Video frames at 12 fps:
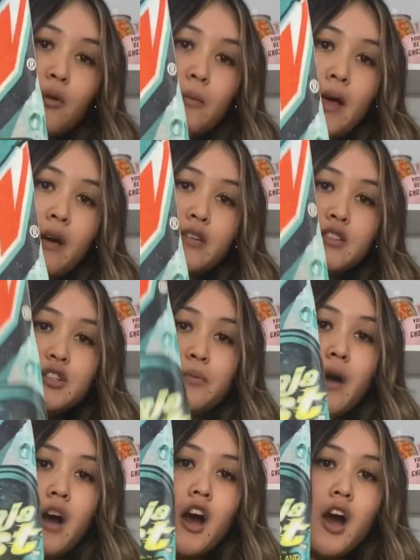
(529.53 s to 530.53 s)
Mountain Dew
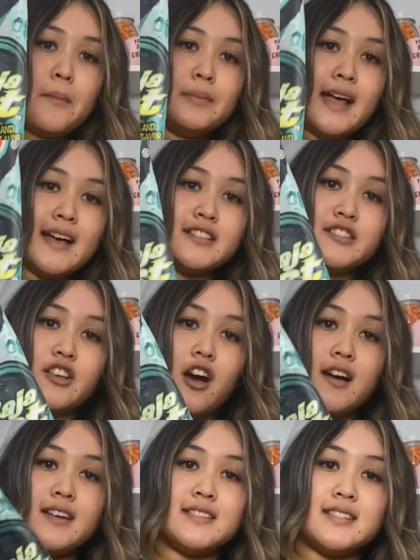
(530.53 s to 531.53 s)
Baja Blast
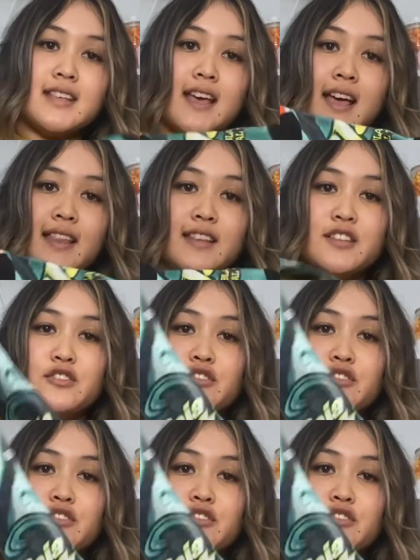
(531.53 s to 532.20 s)
socks. These are